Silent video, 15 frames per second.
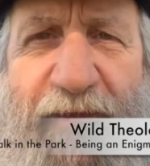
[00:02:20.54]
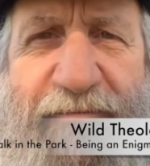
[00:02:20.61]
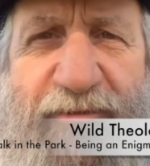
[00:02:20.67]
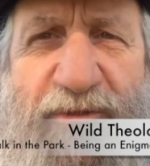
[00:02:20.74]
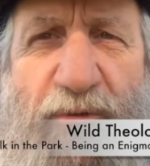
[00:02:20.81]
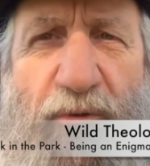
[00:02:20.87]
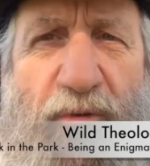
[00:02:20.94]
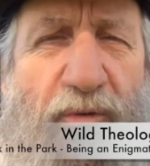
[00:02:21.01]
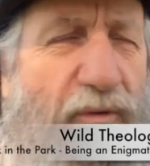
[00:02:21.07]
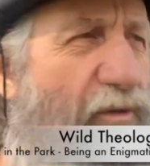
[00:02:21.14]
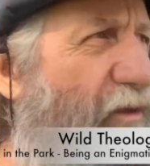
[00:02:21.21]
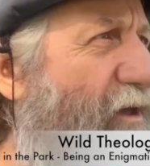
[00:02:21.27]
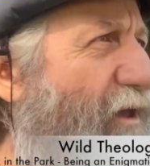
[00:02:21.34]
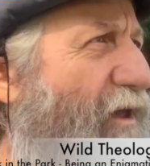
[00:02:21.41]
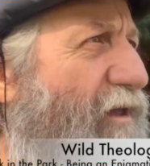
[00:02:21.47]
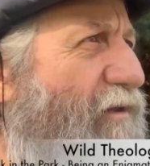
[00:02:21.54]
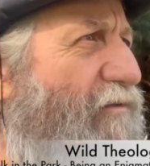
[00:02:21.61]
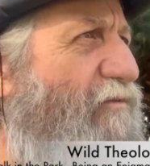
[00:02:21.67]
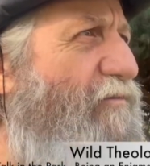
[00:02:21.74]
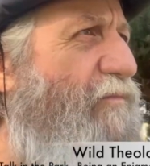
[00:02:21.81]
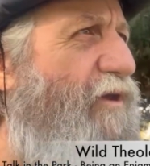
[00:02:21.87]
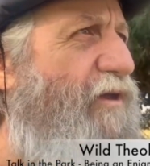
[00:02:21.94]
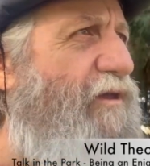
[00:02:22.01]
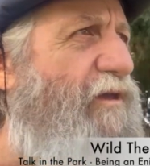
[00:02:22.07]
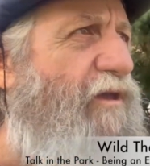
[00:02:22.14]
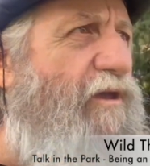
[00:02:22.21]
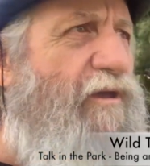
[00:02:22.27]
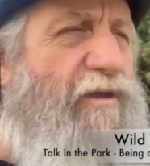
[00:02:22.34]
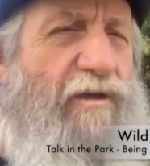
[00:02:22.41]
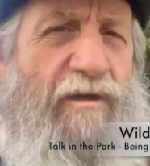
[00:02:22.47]
as a whole and to my
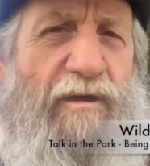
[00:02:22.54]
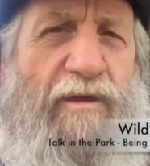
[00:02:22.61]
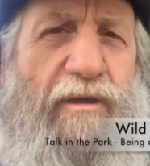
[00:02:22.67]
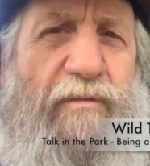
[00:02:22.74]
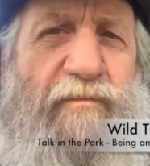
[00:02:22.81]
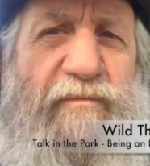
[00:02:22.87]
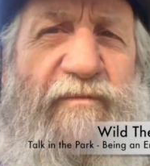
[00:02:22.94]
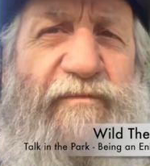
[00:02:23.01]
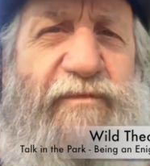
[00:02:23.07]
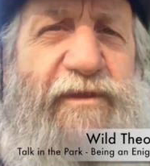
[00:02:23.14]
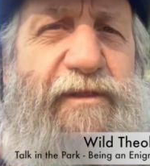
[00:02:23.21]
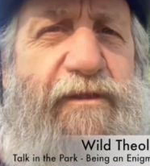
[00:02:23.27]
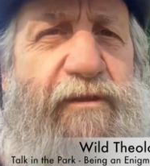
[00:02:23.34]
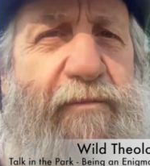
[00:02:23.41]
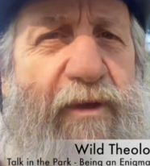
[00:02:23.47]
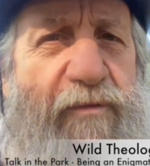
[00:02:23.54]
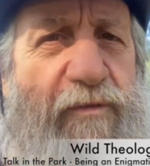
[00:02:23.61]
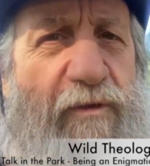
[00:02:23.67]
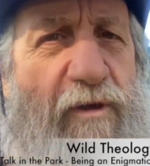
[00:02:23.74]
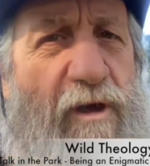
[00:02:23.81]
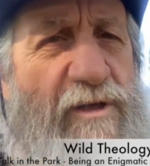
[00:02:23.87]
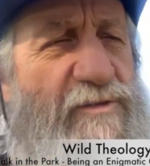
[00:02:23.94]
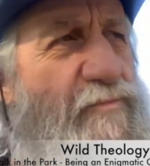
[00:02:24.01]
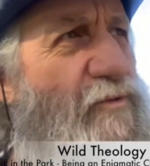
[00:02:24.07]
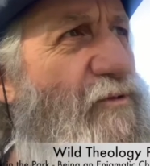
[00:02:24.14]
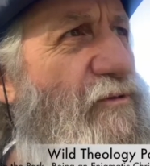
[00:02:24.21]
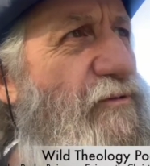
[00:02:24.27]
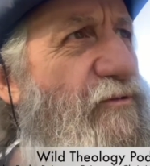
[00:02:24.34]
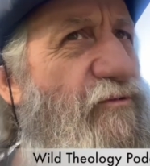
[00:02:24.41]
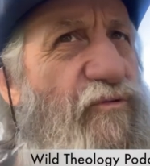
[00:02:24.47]
feeling about the
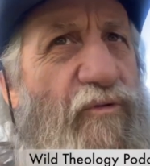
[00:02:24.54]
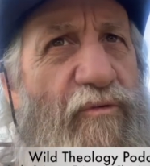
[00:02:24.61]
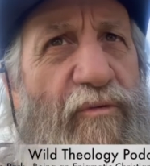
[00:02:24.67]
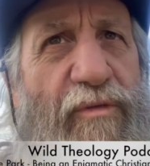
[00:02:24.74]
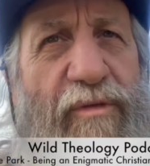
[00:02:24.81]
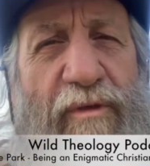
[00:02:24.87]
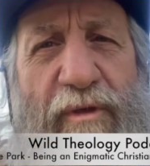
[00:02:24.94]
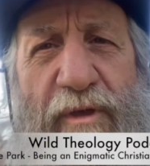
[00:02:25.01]
gospel and truth.